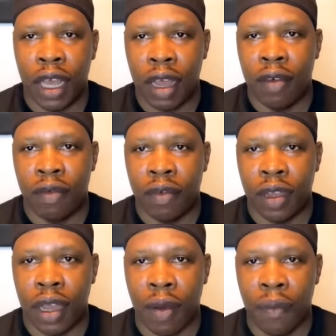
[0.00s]
have
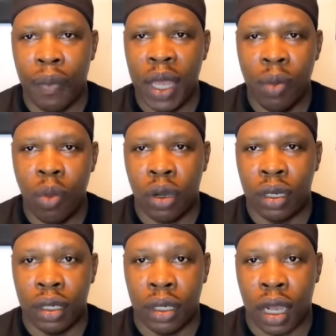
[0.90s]
a
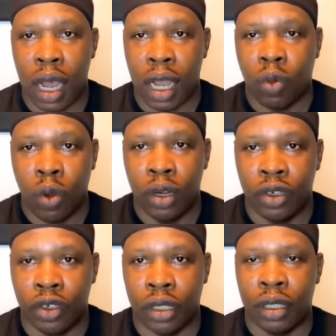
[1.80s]
Billboard at
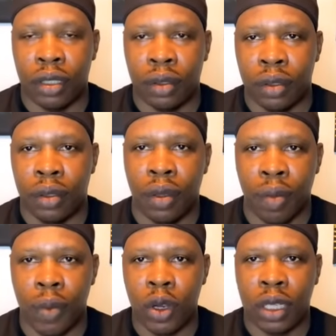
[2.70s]
100.
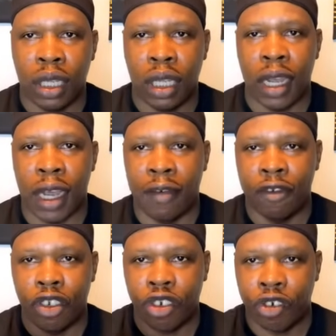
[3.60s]
Bounty Killer
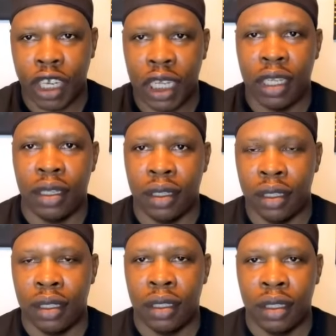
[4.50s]
have 3.
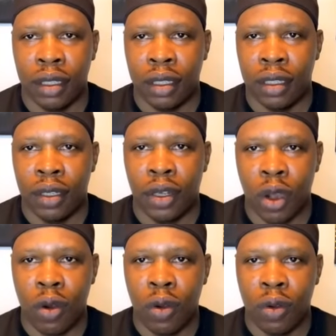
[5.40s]

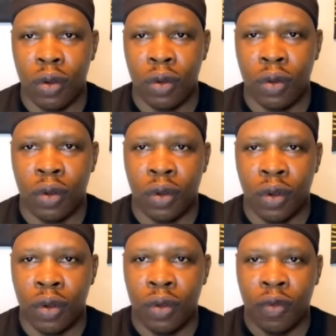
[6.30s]
Now,
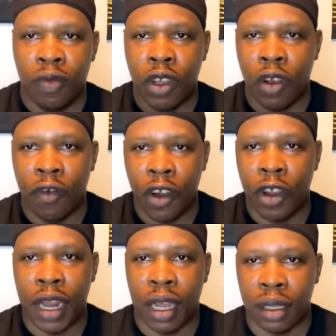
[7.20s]
if you go
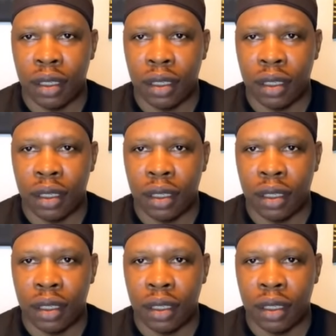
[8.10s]
further,